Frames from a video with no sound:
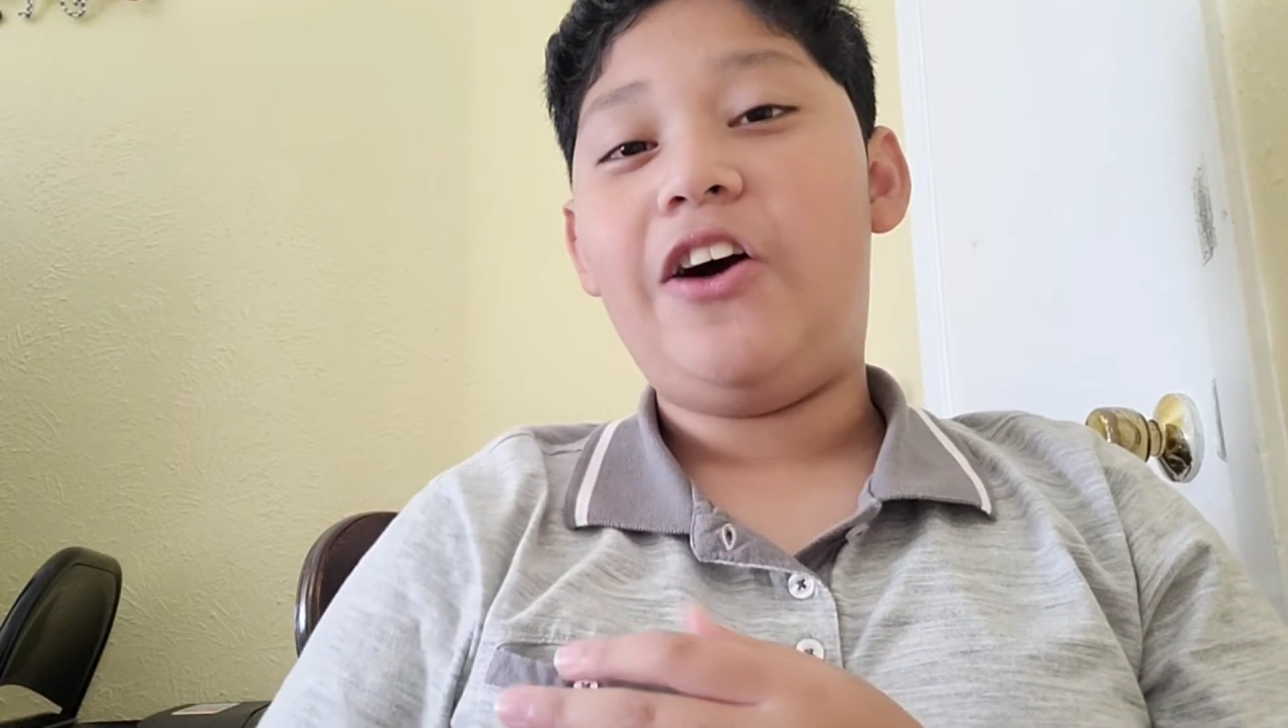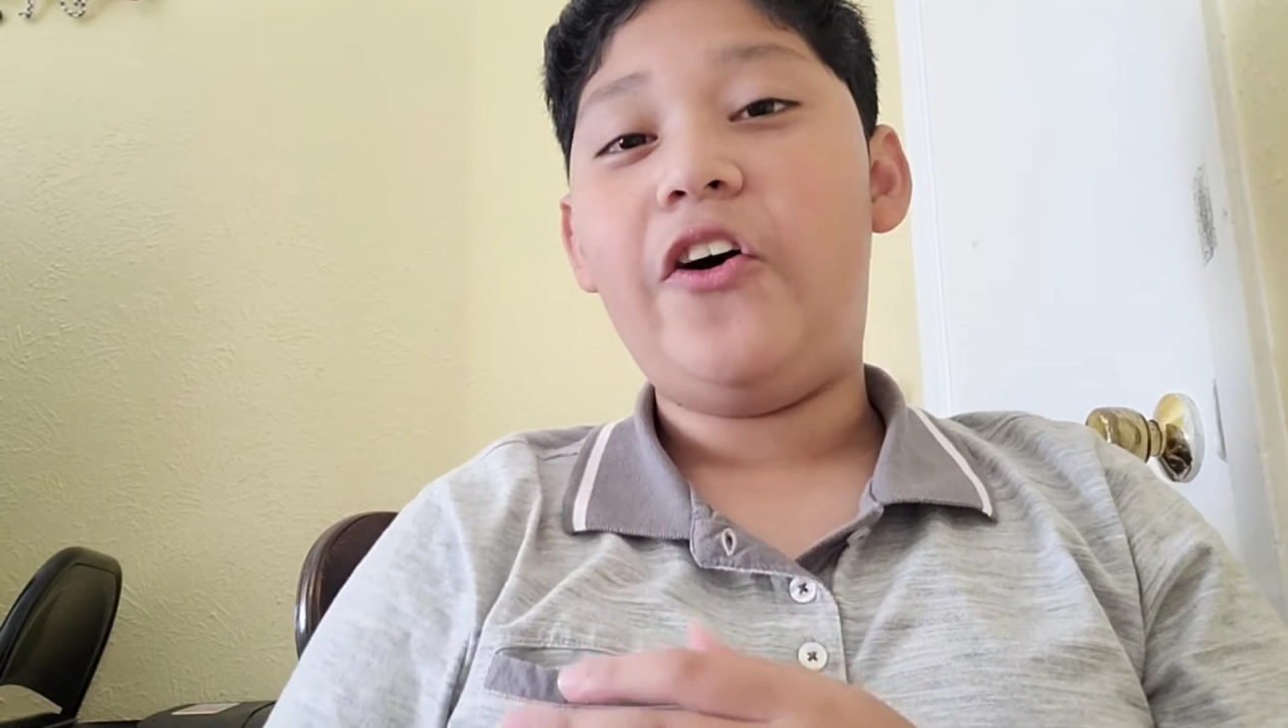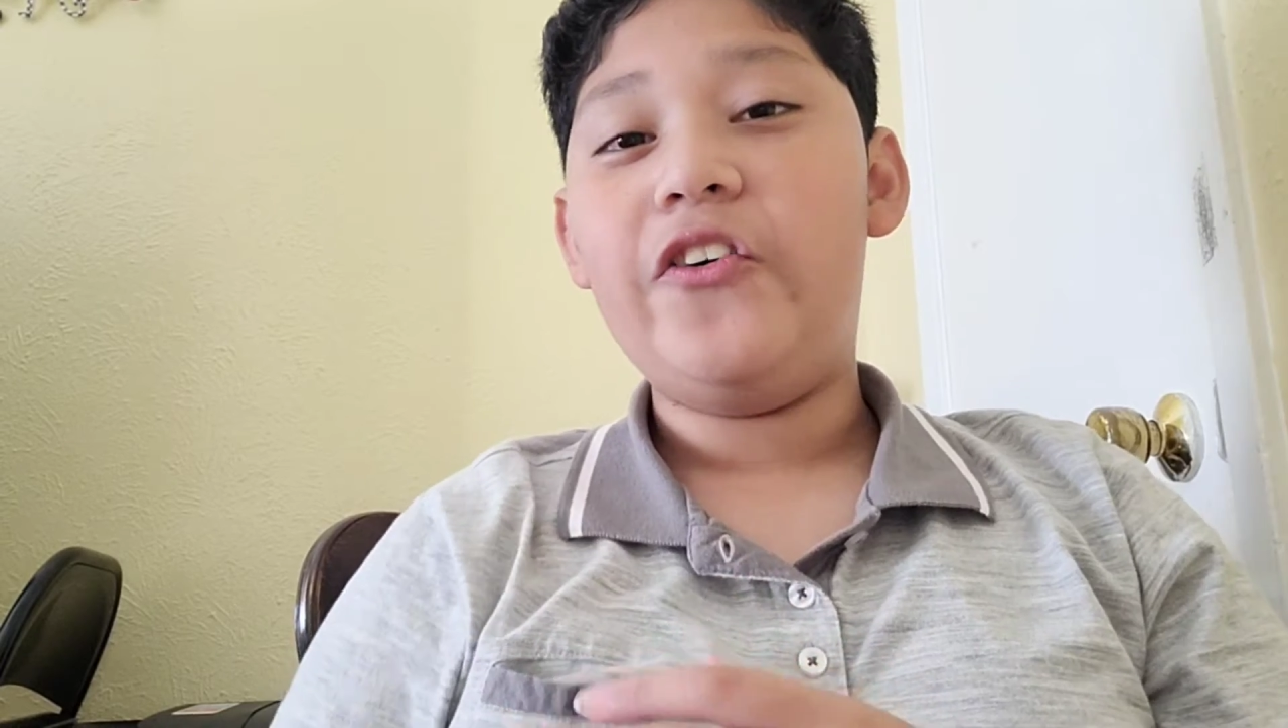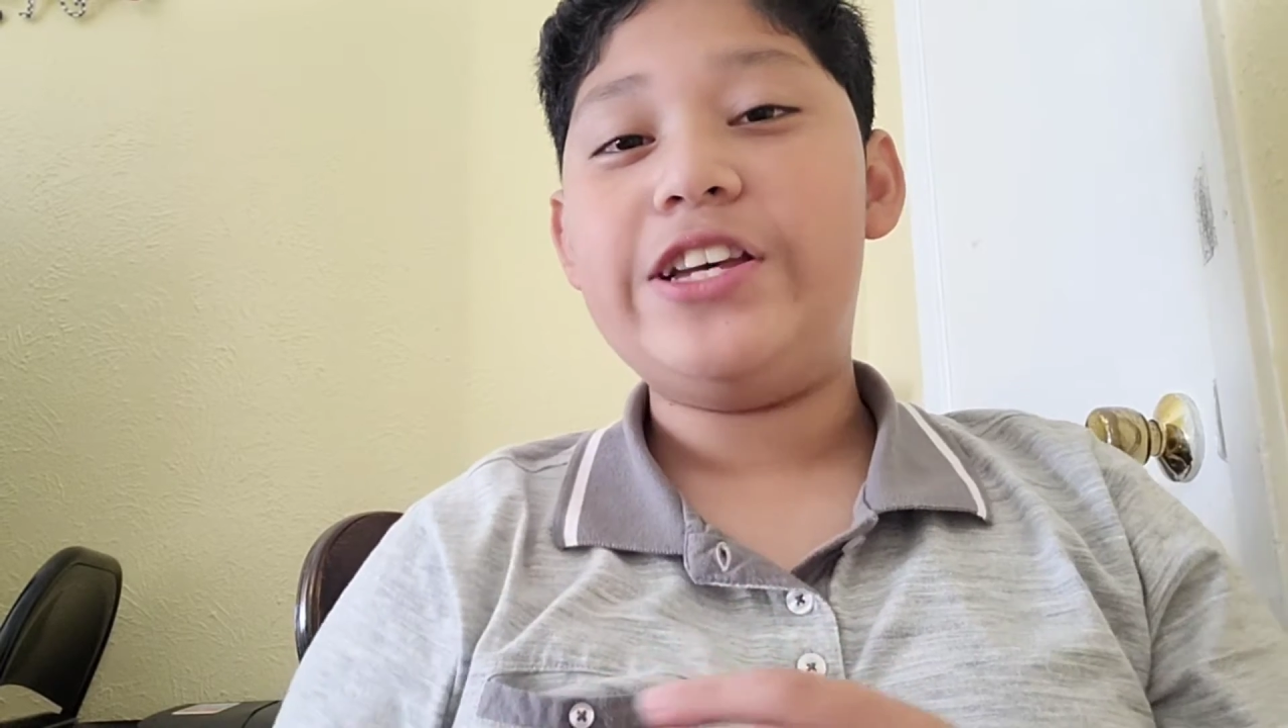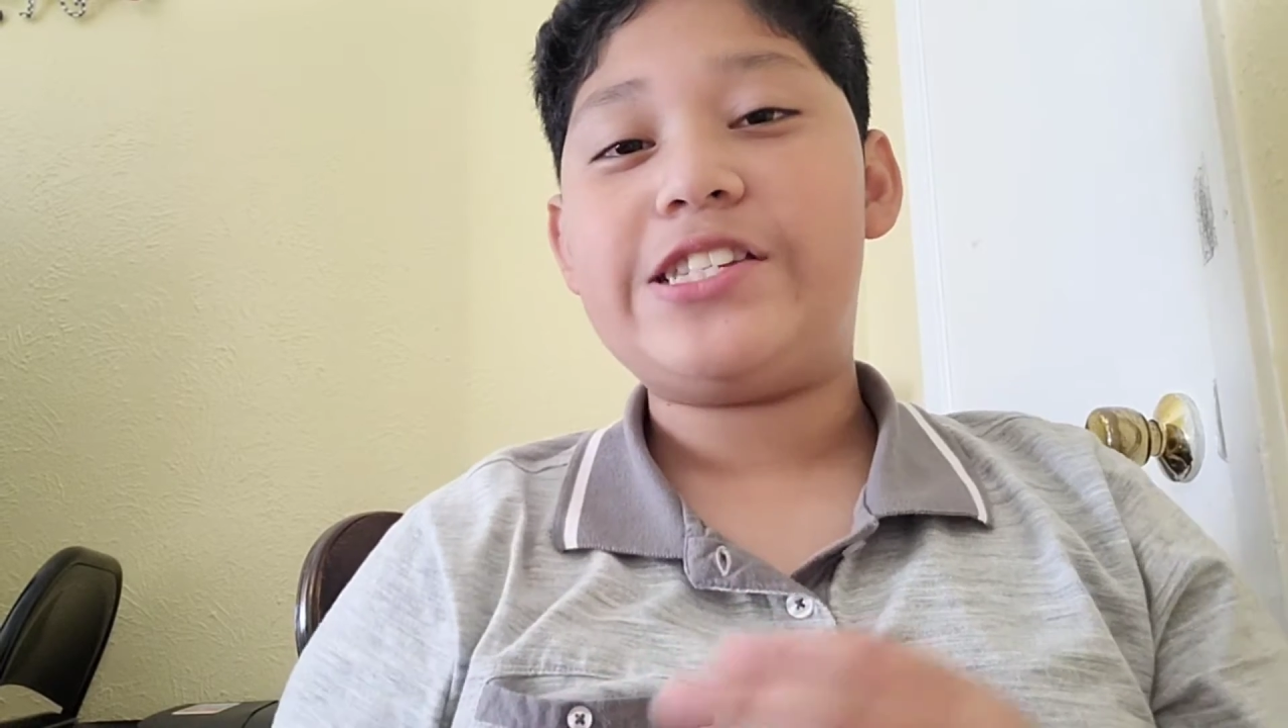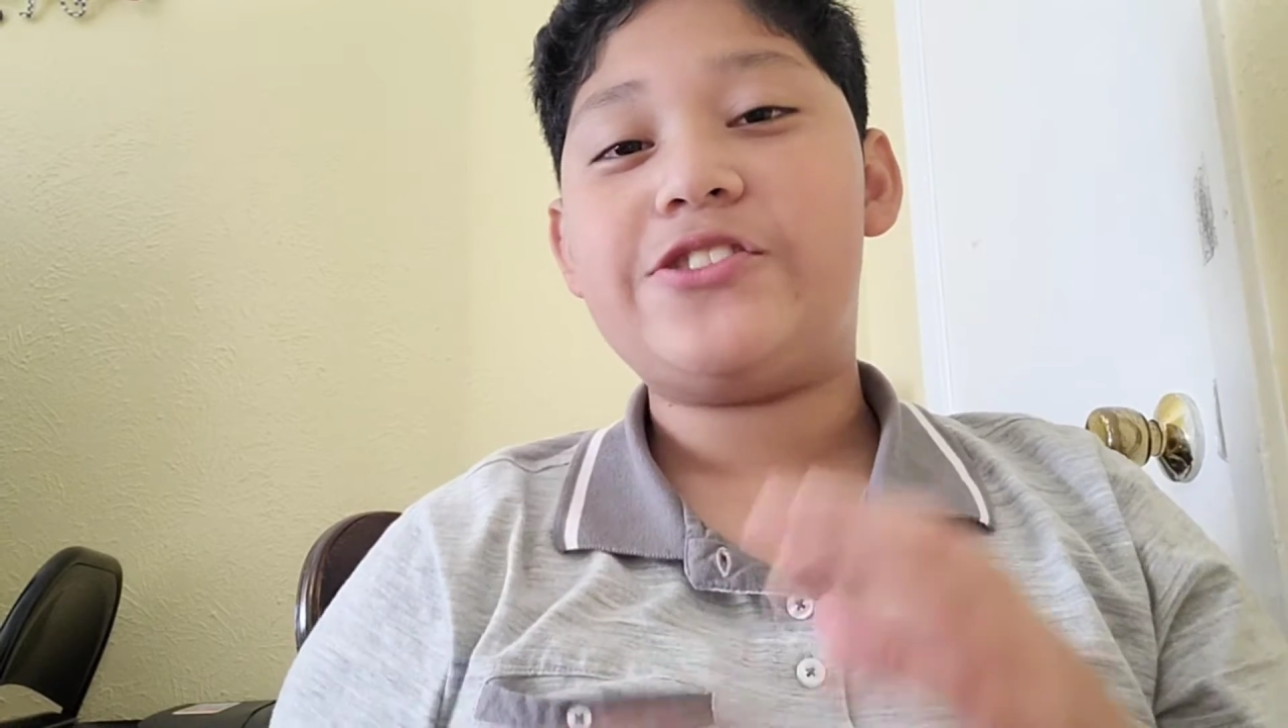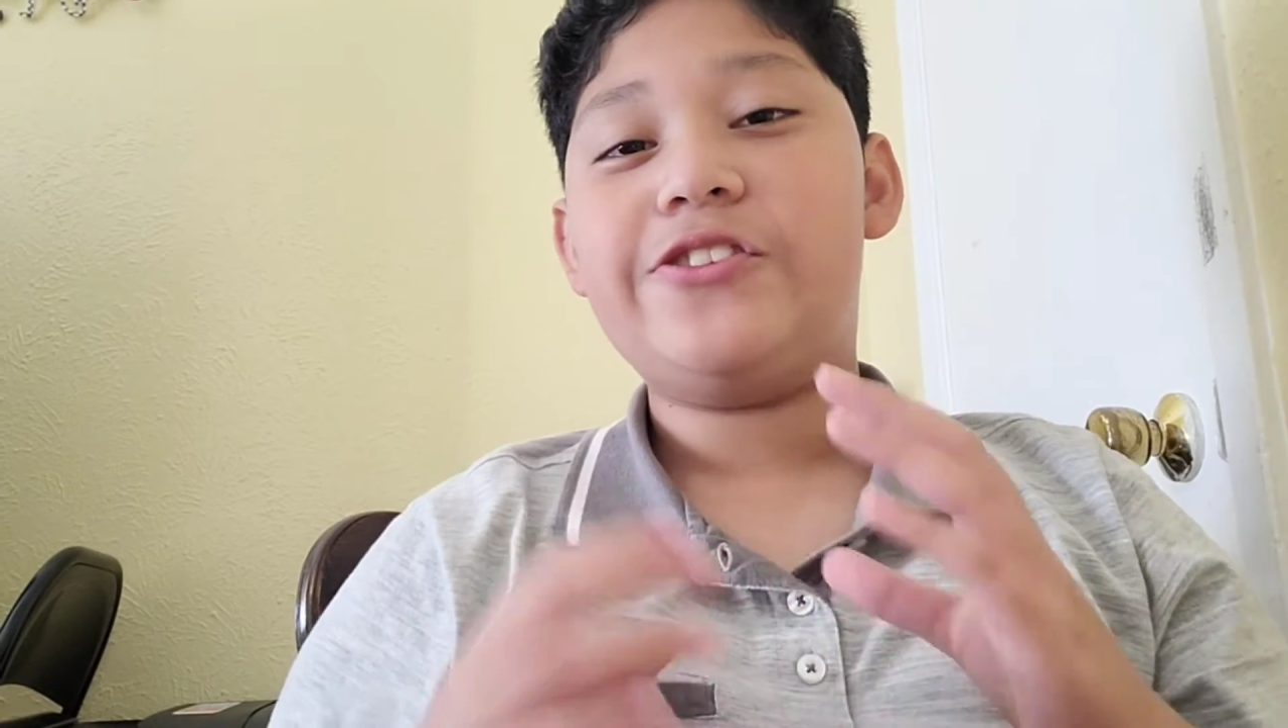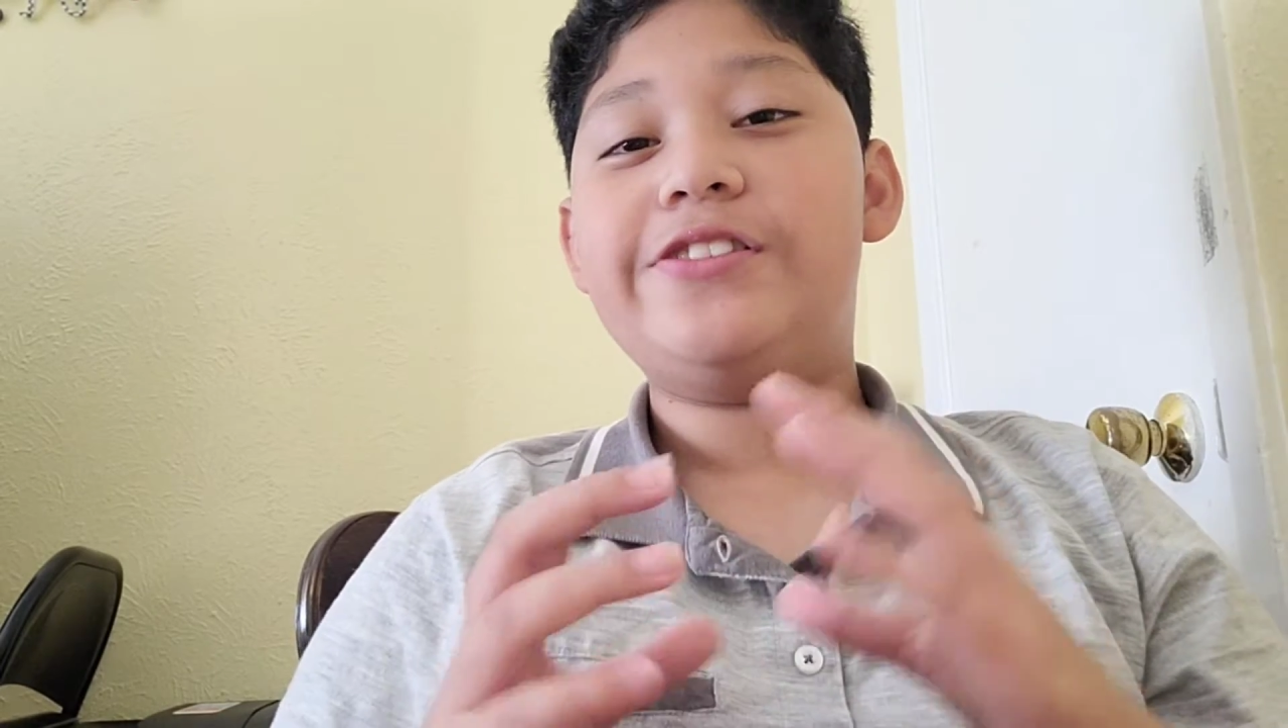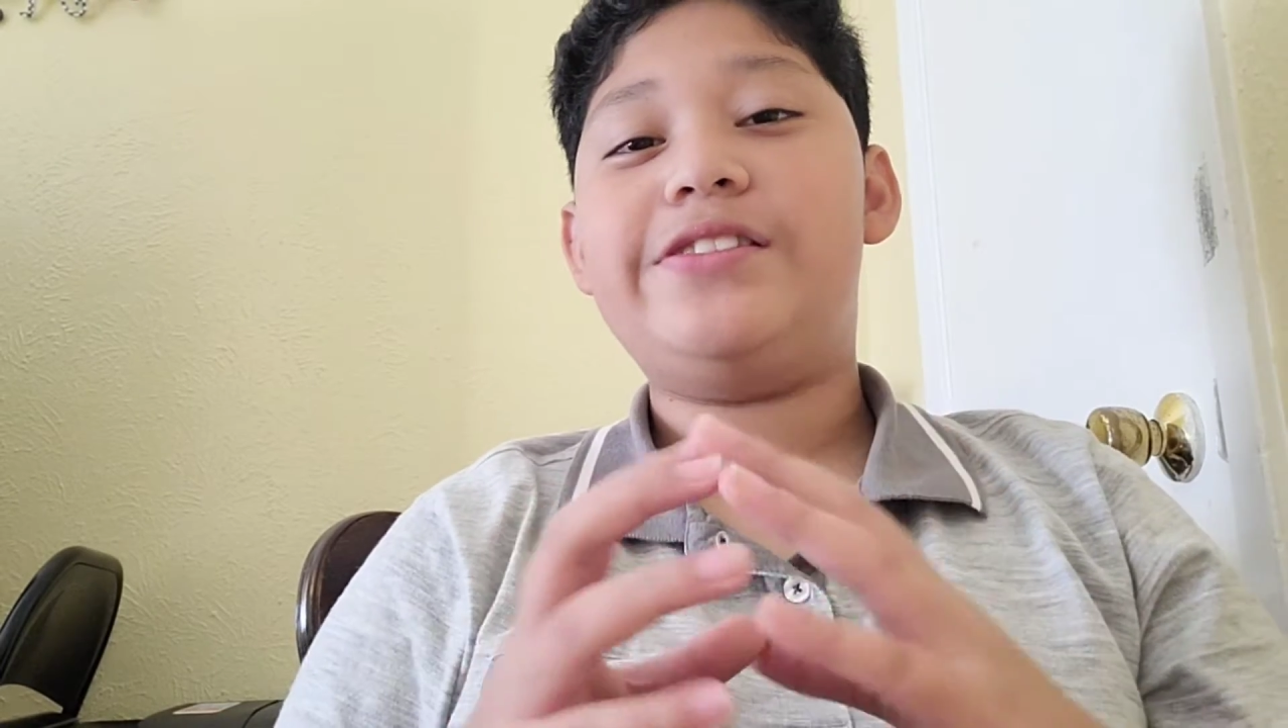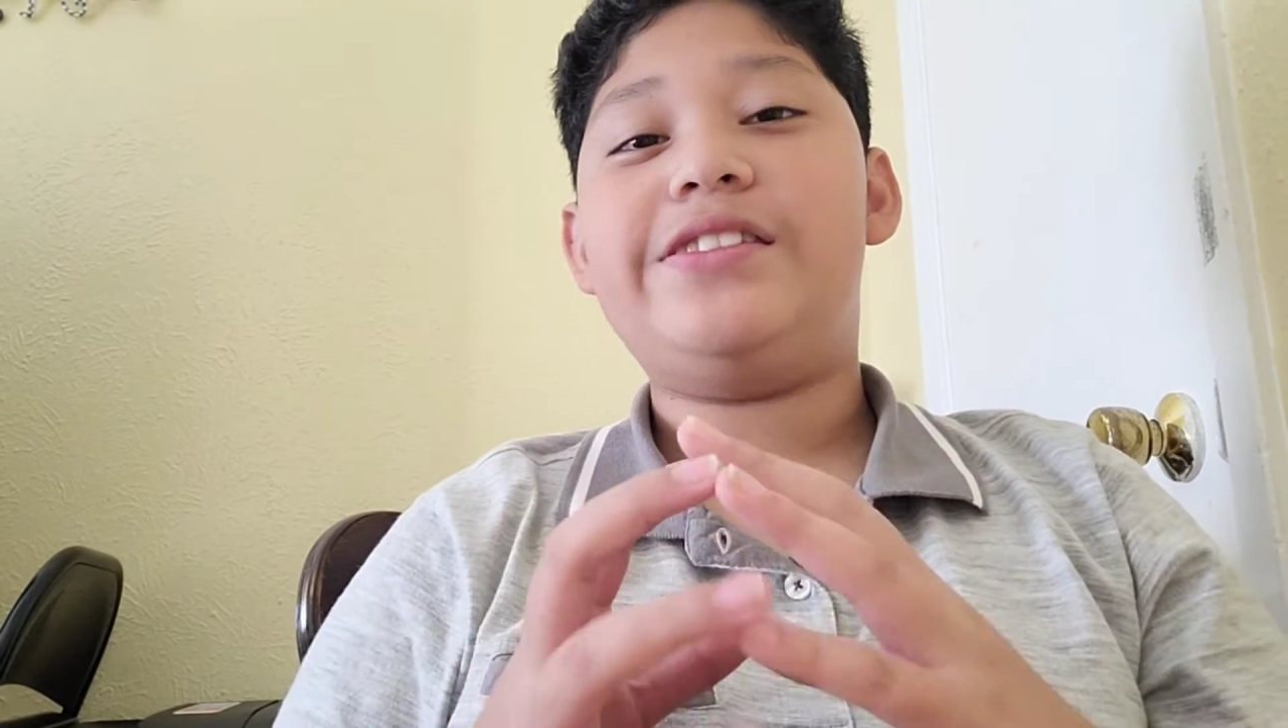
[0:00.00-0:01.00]
always
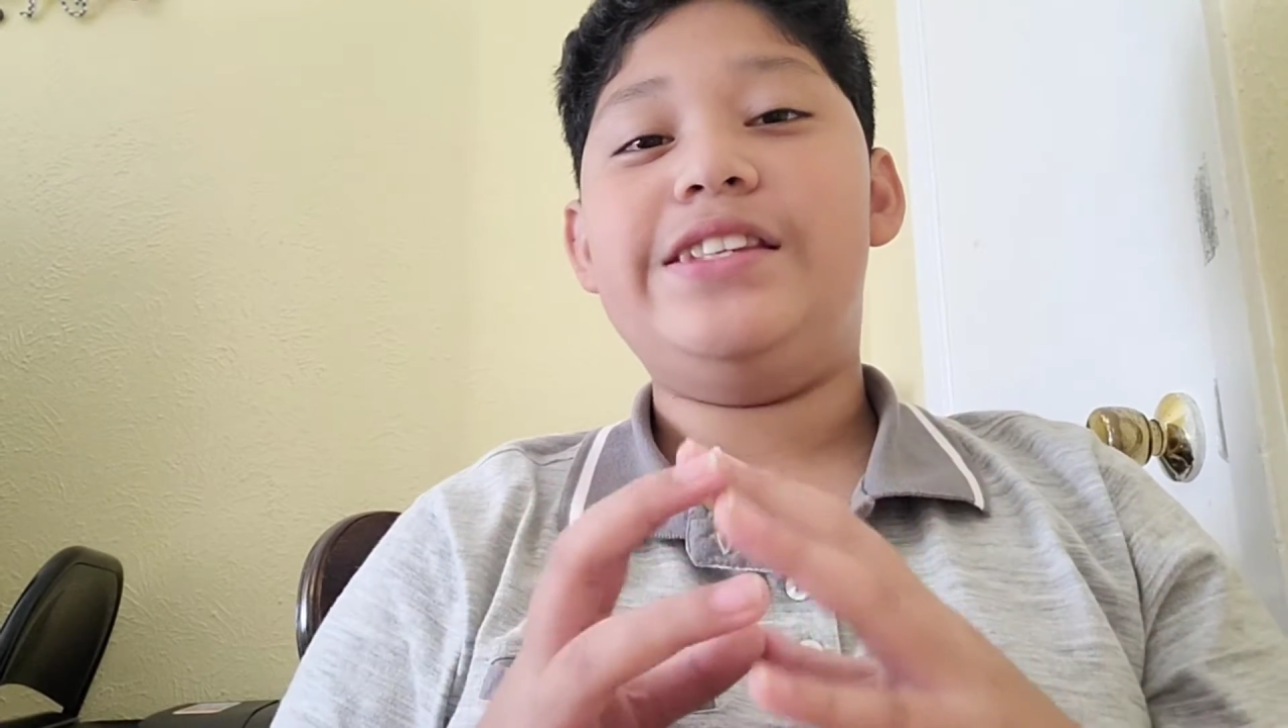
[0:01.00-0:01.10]
start